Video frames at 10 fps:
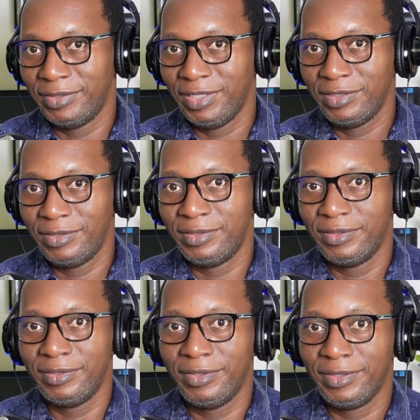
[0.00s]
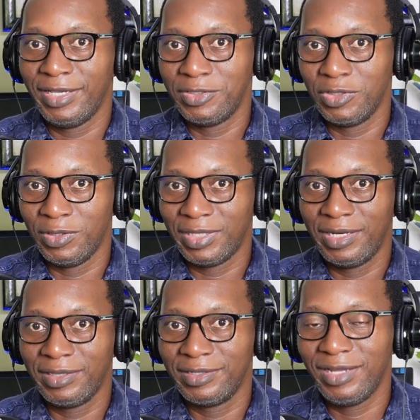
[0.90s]
just in case you're not
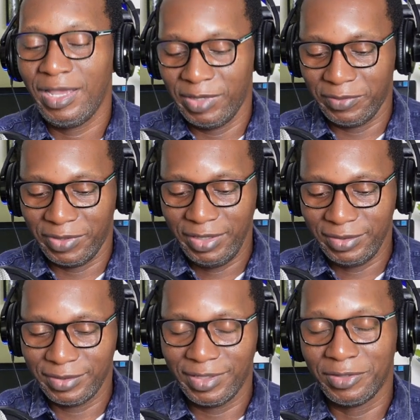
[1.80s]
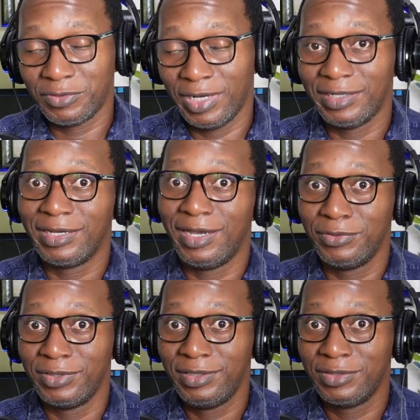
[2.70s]
getting the timing right, I'll try and
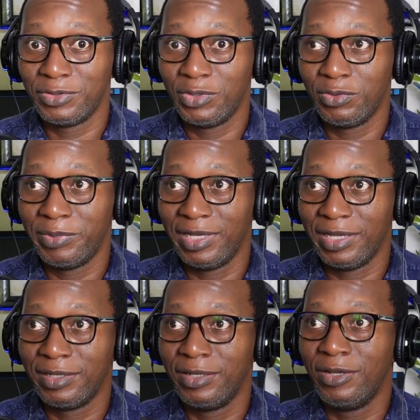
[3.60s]
count it. So it will be like